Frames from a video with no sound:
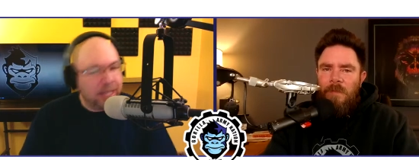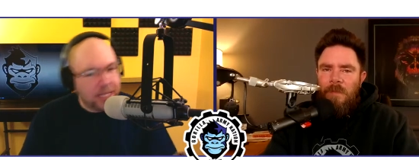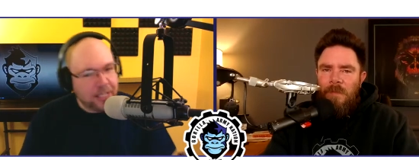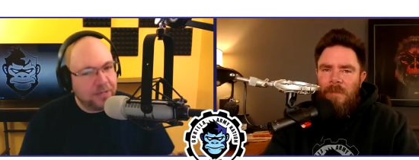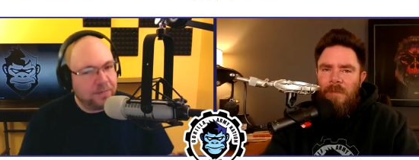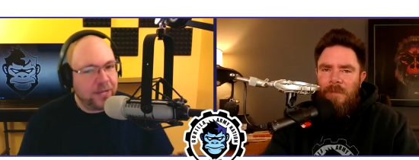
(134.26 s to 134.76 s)

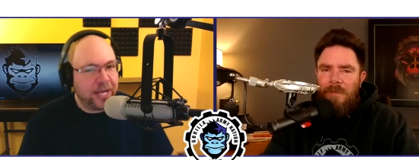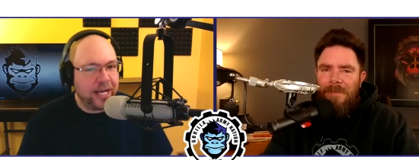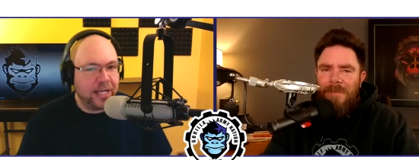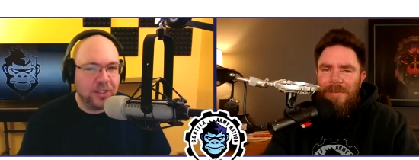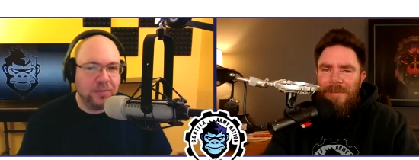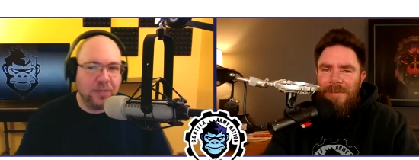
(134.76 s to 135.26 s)
Speaker 1: thank you for that.
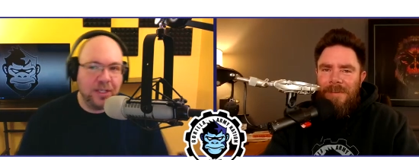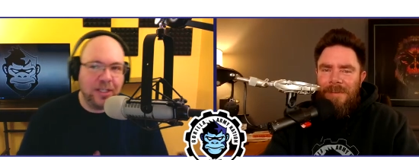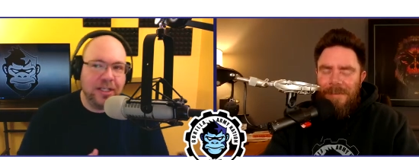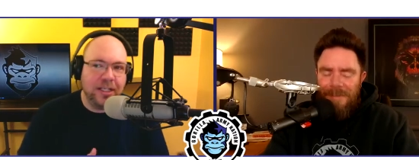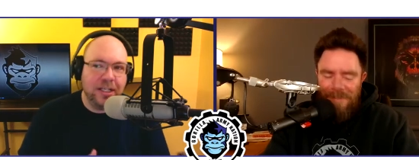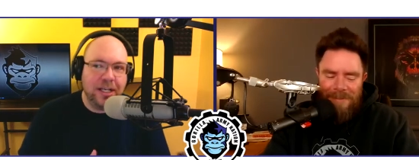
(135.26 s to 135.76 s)
I just wanted
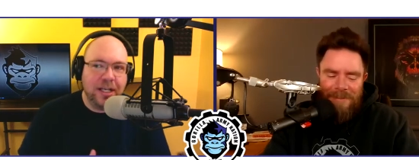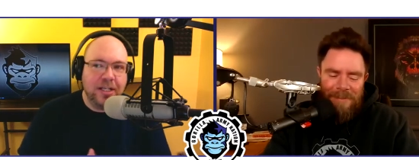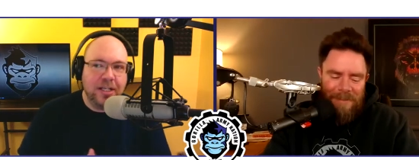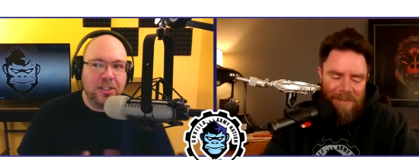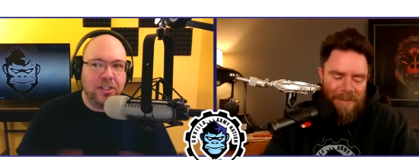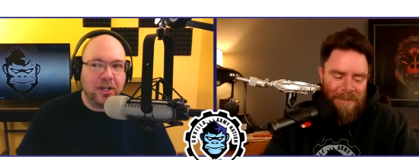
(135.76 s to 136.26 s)
to
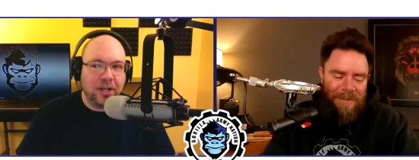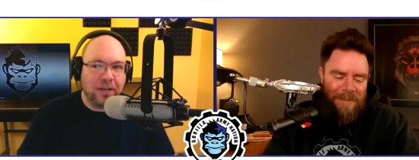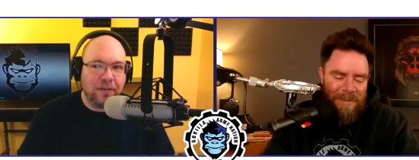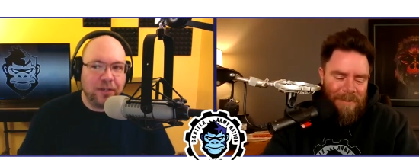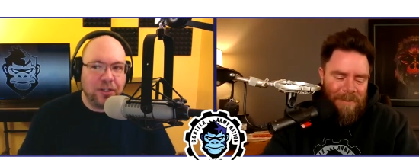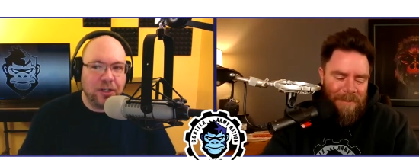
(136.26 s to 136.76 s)
start
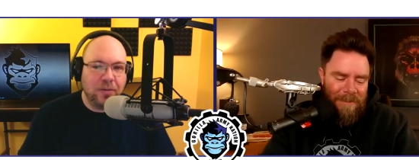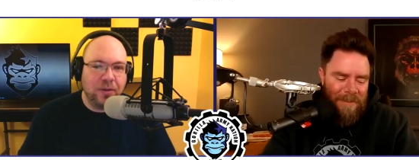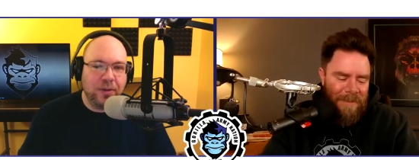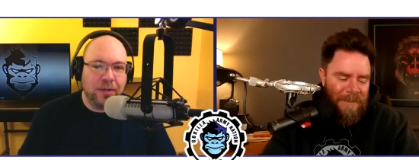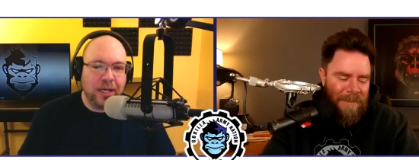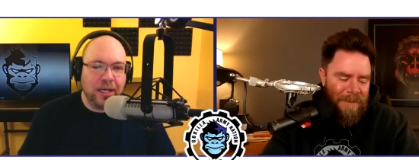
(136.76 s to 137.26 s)
off the show
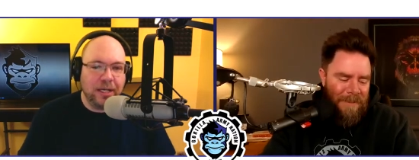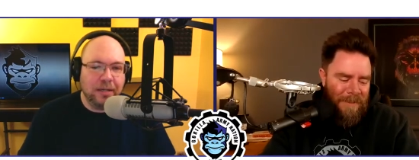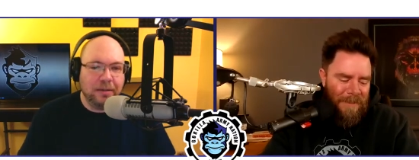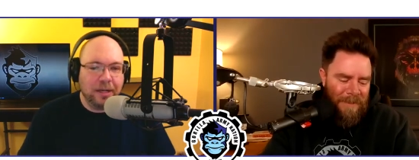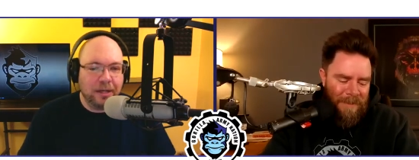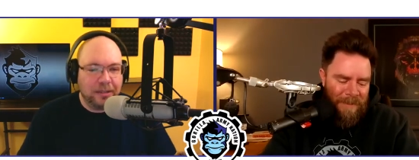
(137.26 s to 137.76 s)
with
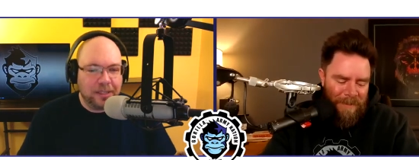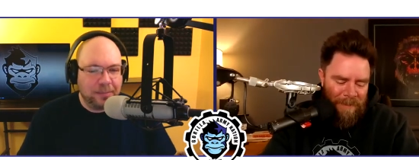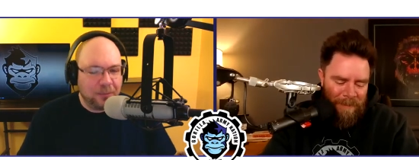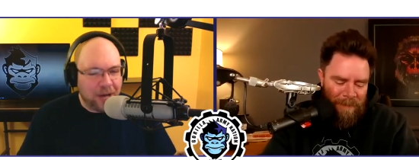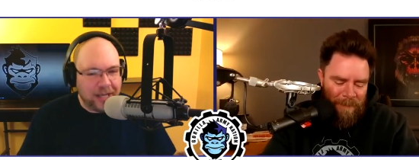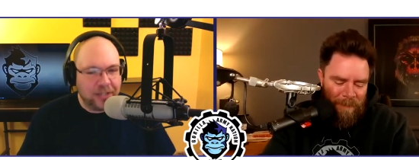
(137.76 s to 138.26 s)
some
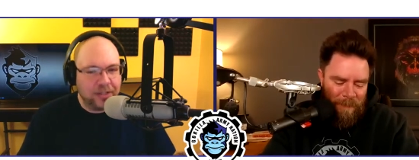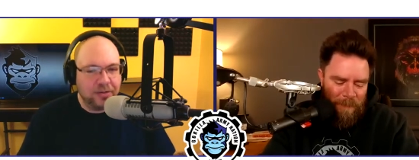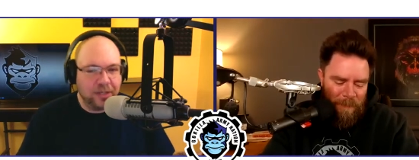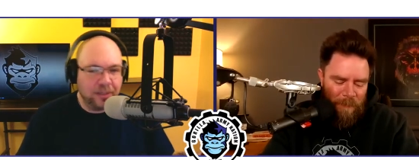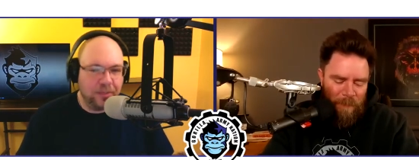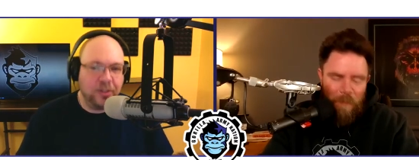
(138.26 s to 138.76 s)
gratitude
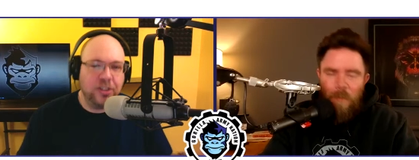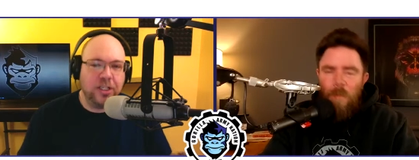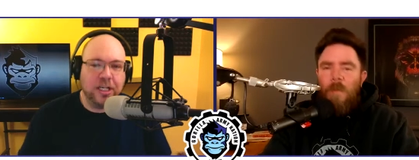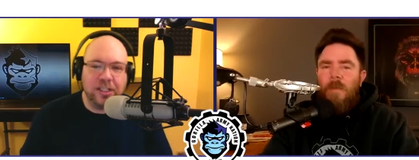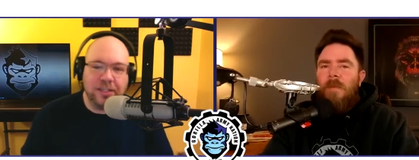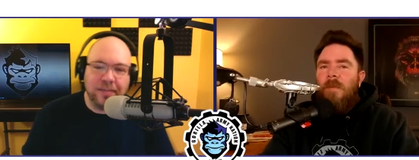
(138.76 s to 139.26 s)
and
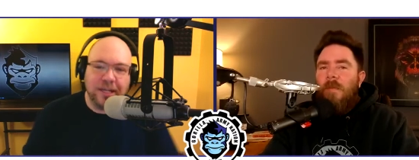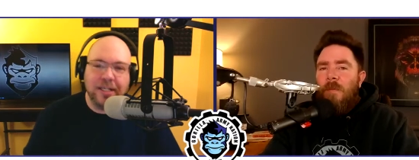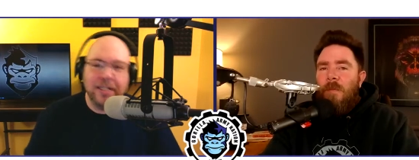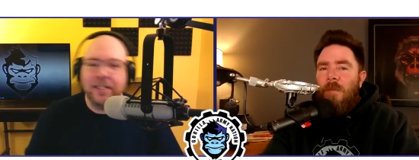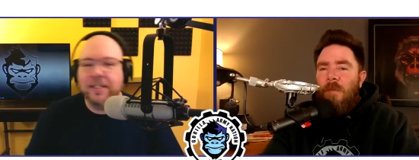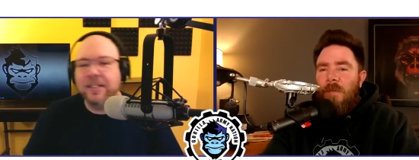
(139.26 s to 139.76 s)
appreciation, man.
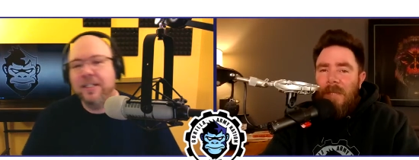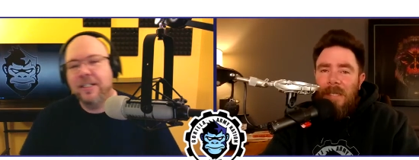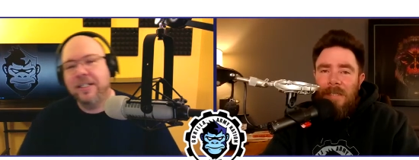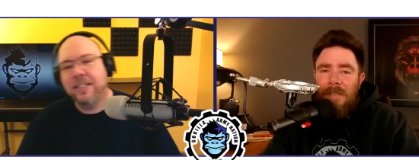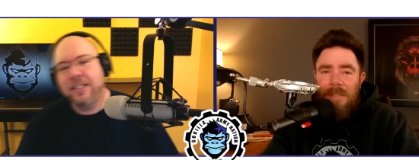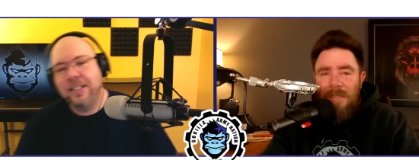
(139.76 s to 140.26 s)

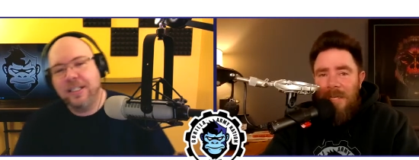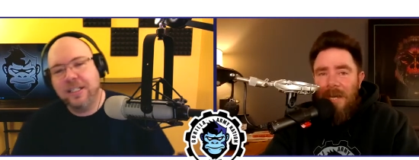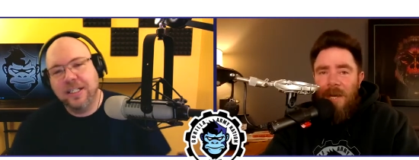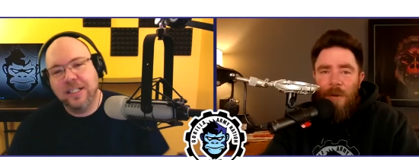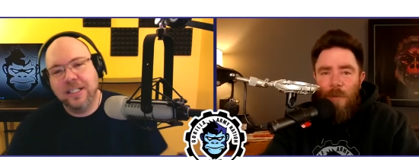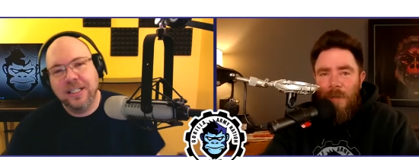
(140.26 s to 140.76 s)
Speaker 2: This is
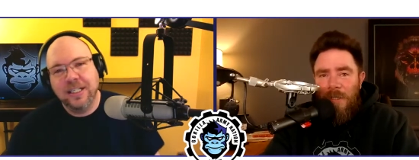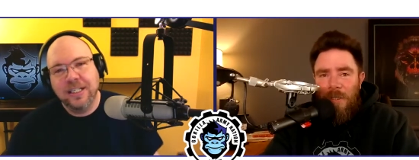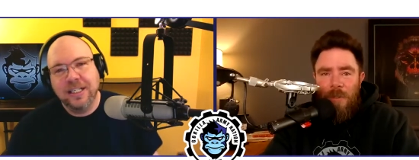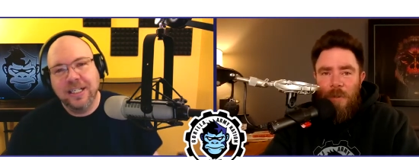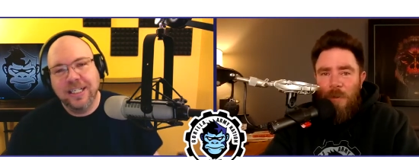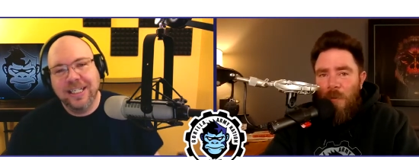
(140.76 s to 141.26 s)
how we
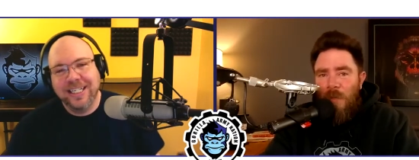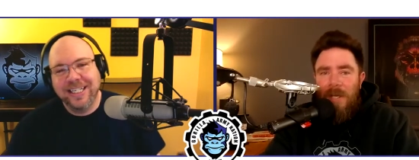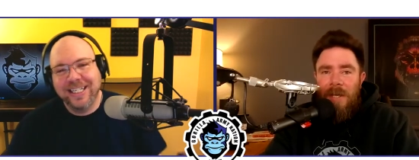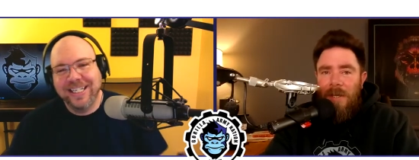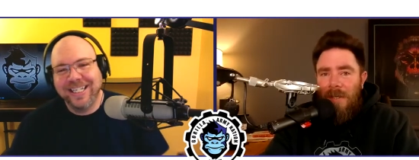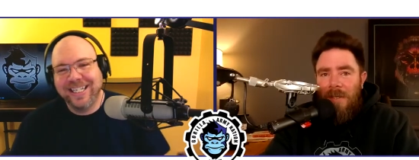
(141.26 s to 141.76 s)
do
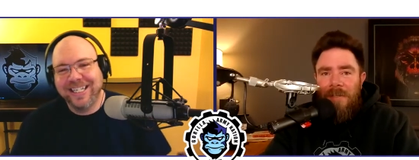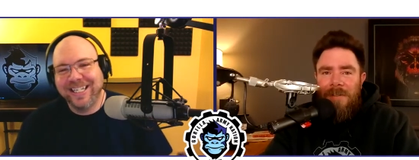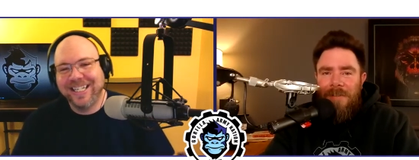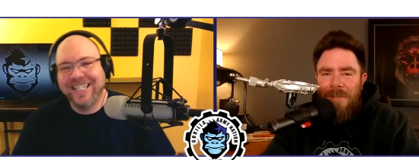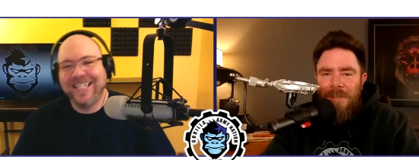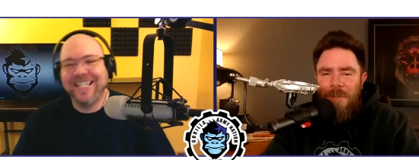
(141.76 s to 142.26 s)

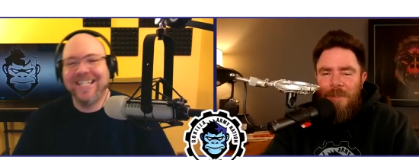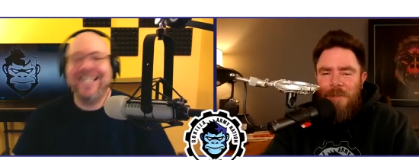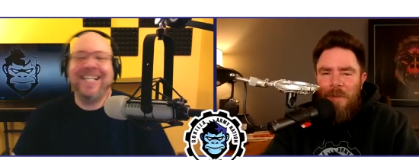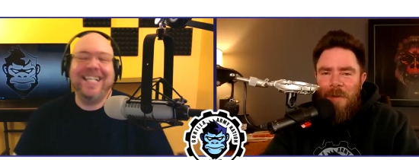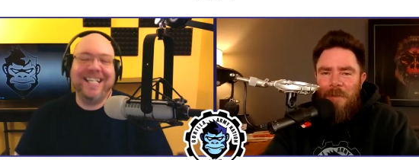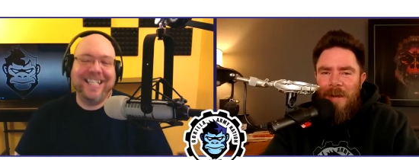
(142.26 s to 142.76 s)
it. You
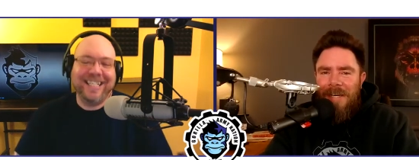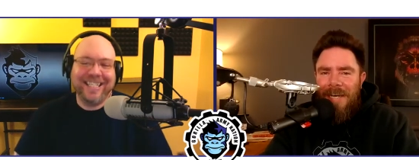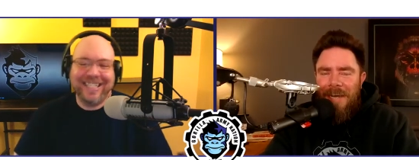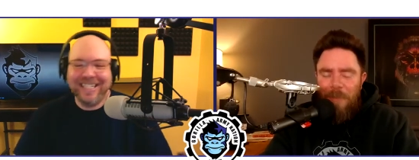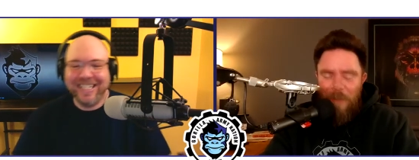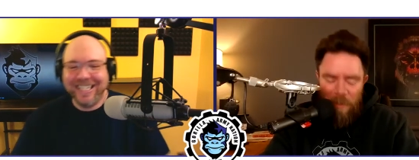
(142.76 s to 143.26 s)
just made my
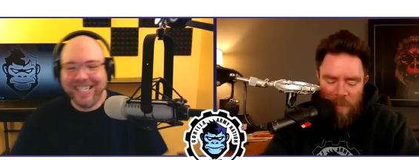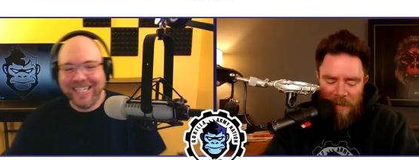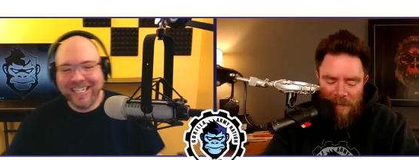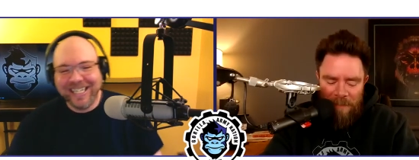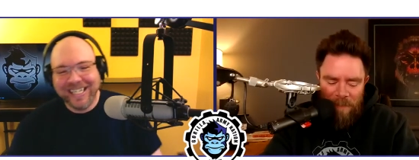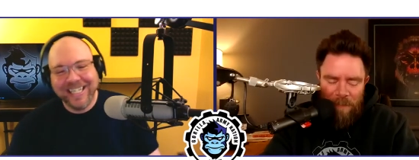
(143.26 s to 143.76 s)
day, brother,
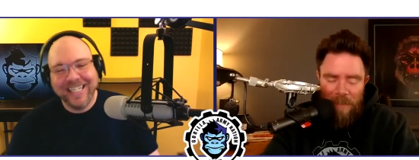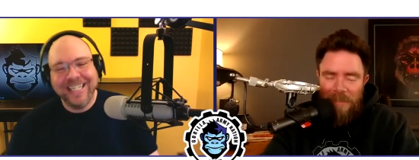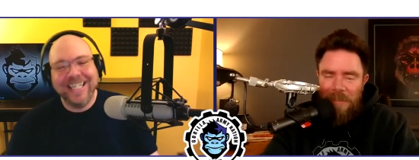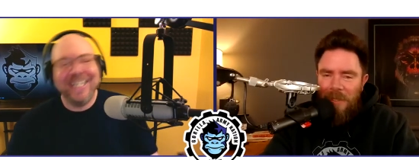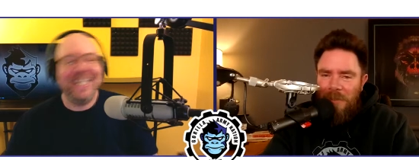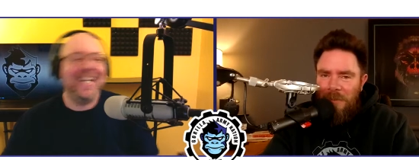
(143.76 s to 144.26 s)
man.
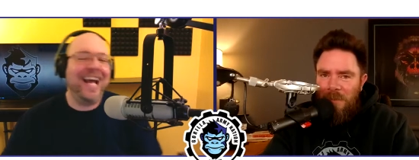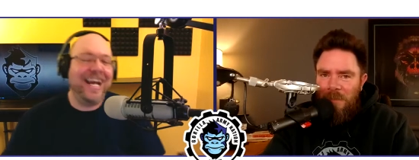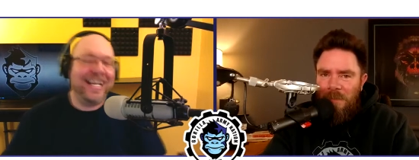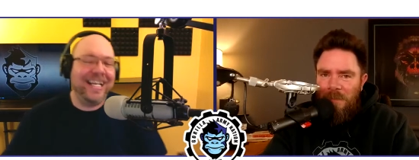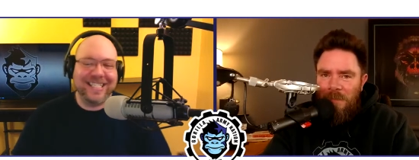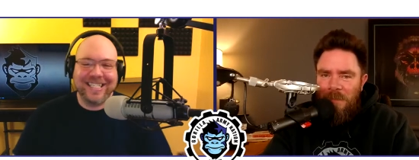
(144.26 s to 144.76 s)
That's
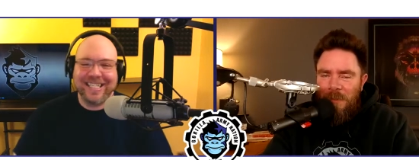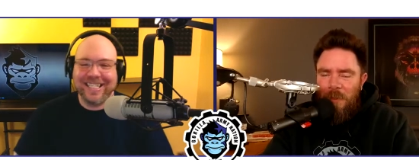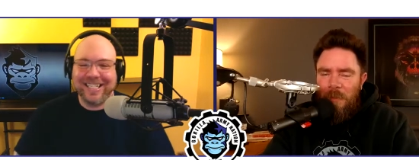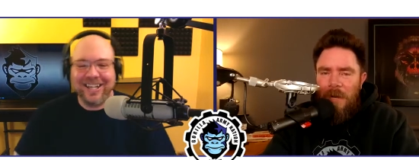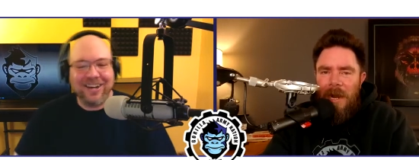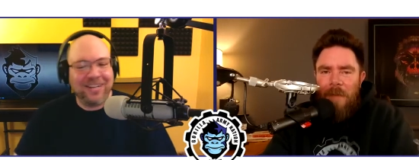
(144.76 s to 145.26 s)
awesome. Nice.
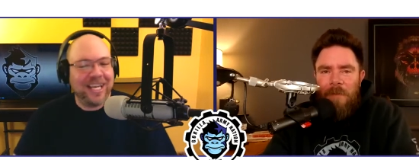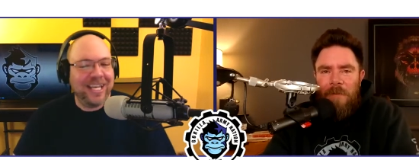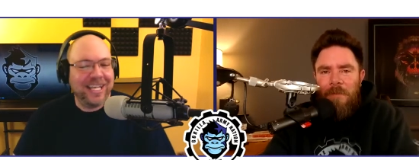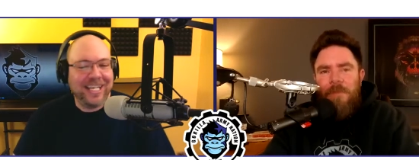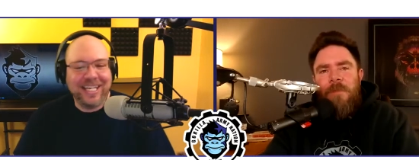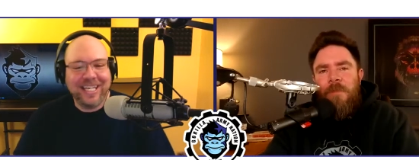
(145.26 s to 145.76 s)
Super
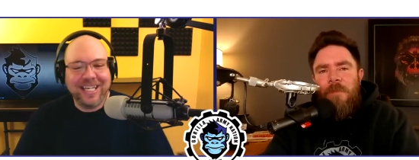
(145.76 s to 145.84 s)
happy.